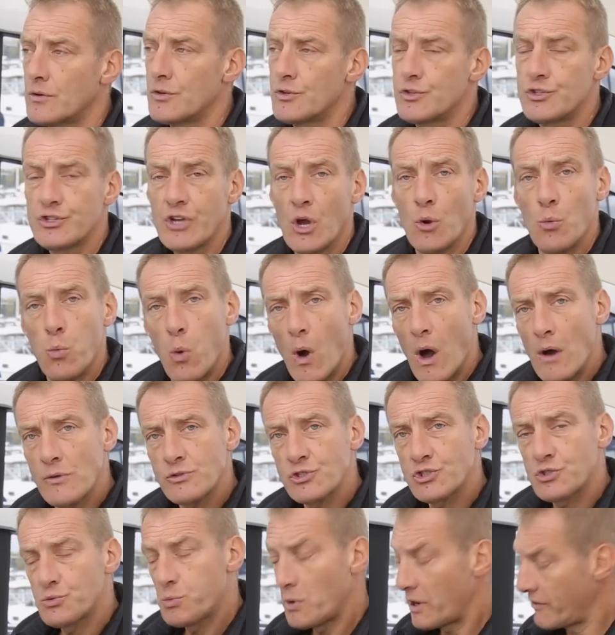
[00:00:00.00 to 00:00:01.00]
So
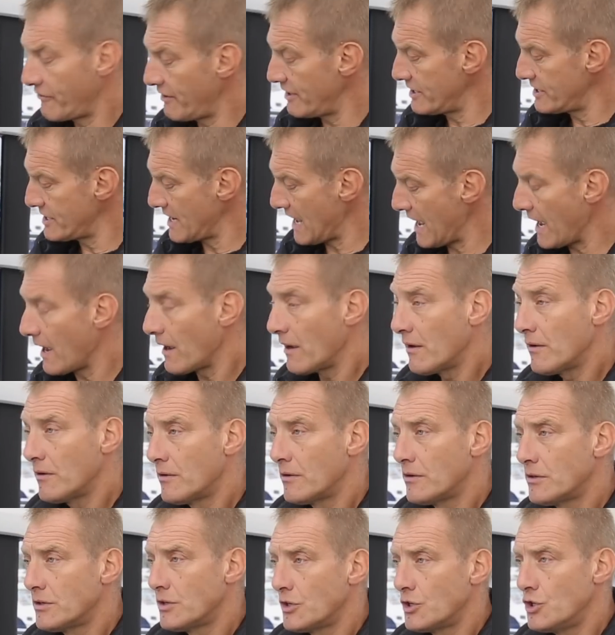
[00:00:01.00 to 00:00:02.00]
whilst we're in that
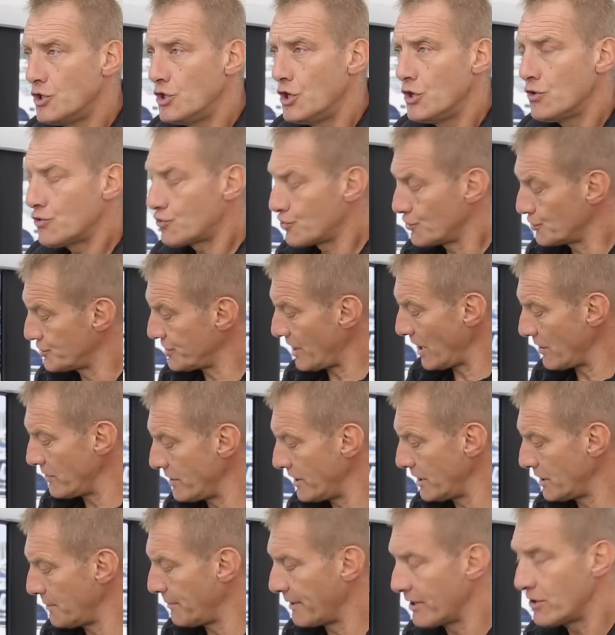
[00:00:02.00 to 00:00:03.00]
neutral zone
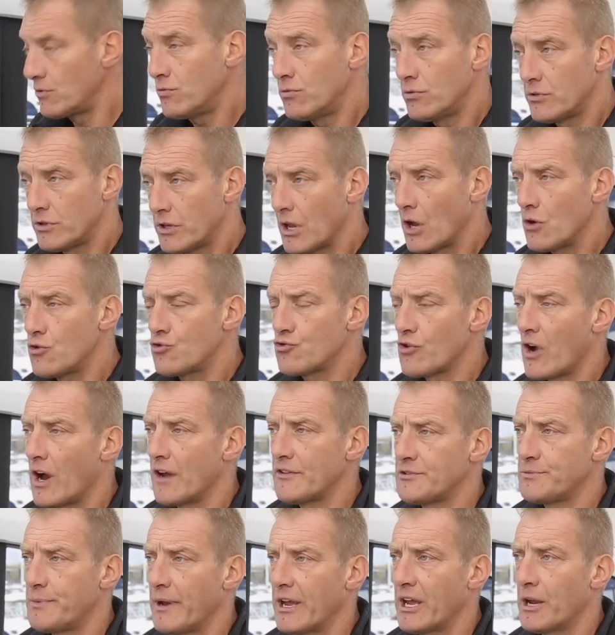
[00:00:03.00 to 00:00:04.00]
in the middle, no
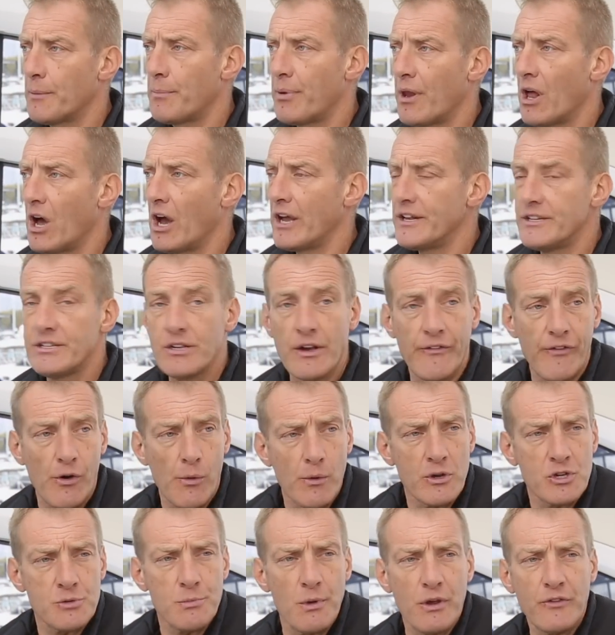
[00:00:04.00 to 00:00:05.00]
drives being applied. So if I
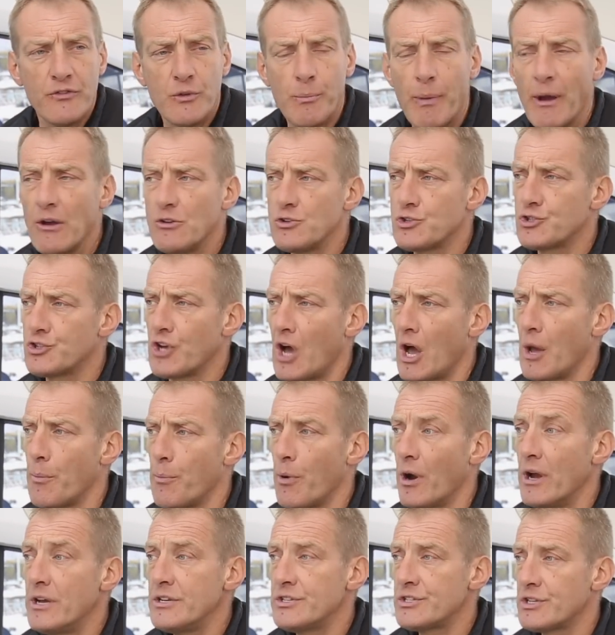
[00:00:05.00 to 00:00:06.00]
want to move the boat
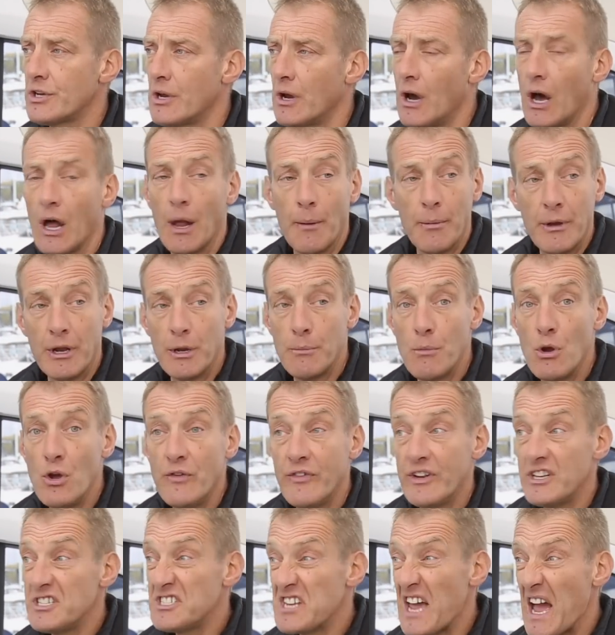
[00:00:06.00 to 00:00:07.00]
sideways, I'm going to
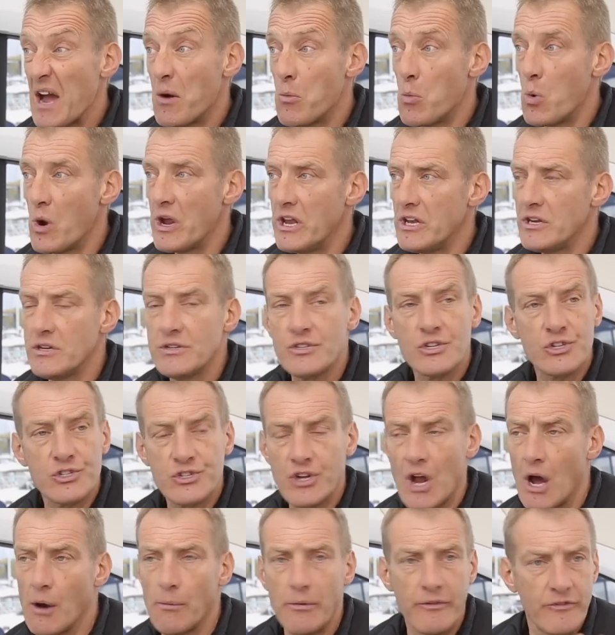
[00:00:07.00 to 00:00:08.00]
move it downwind to
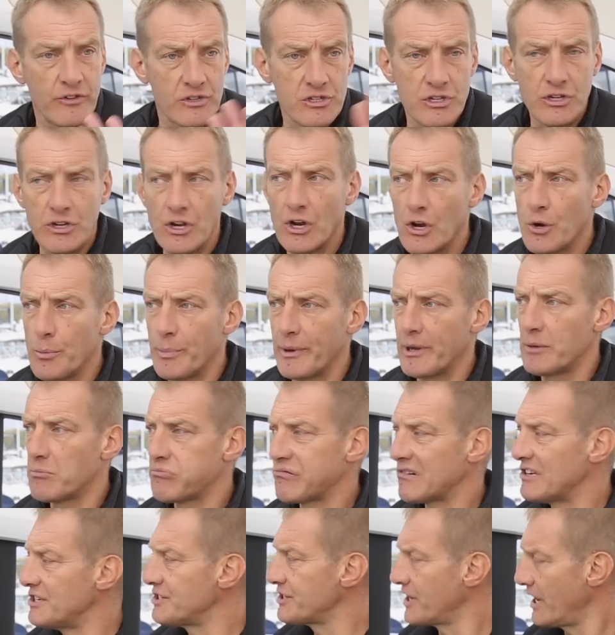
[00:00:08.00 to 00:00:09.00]
start with. There's a little bit of
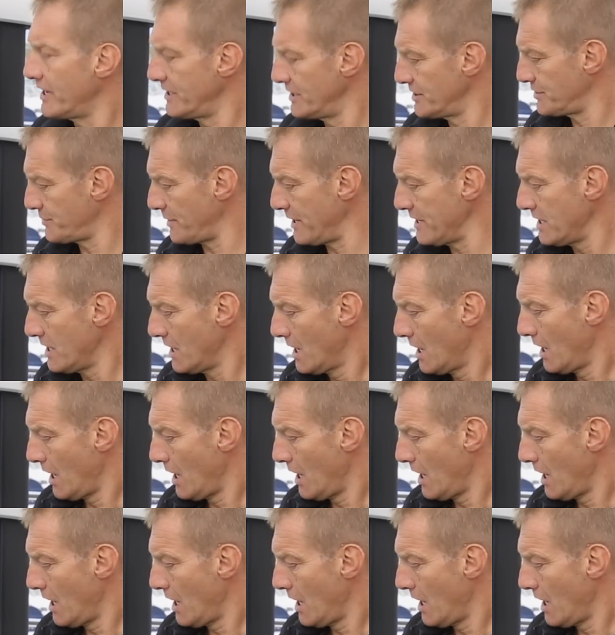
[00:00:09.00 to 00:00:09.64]
breeze going this way.